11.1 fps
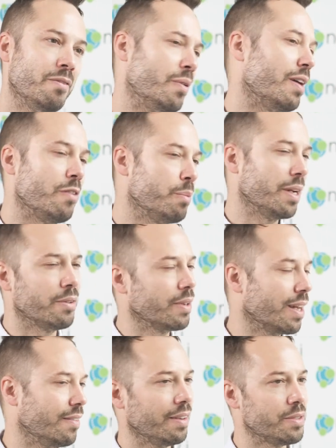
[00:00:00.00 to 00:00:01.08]
everybody to
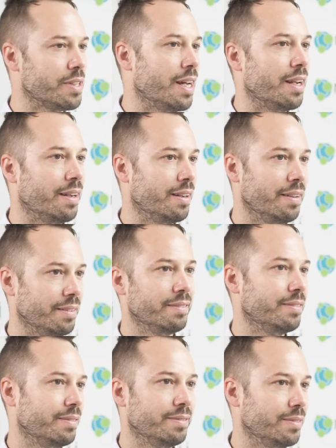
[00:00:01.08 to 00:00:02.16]
kind of understand
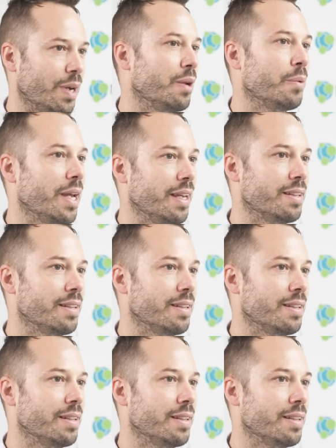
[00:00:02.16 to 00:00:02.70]
right away.